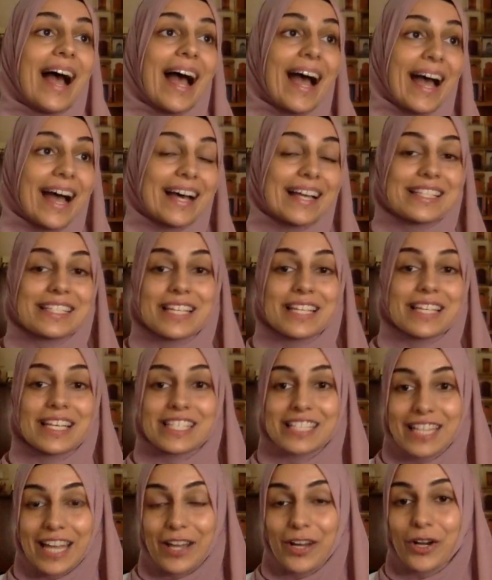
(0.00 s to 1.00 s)
as a
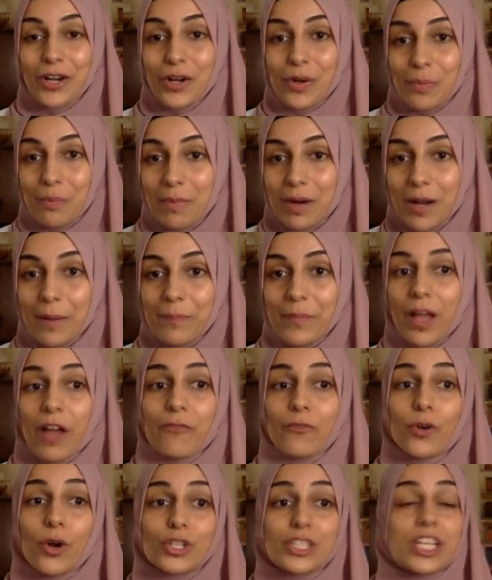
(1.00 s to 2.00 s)
stay-at-home mum, I've
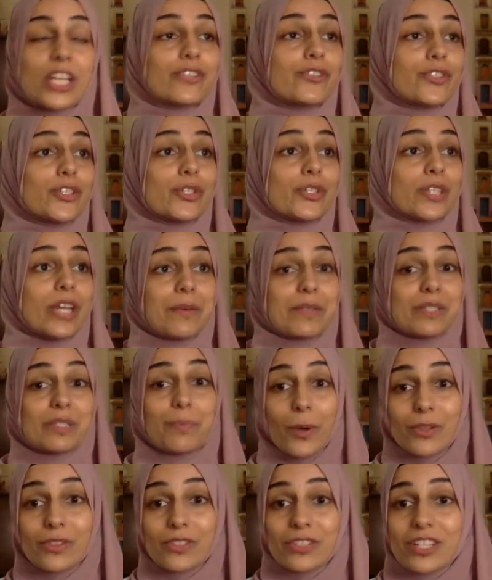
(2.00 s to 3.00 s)
got to introduce our
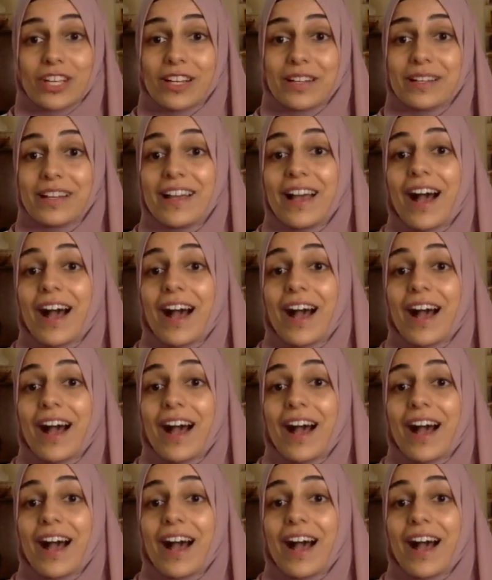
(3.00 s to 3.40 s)
sponsor.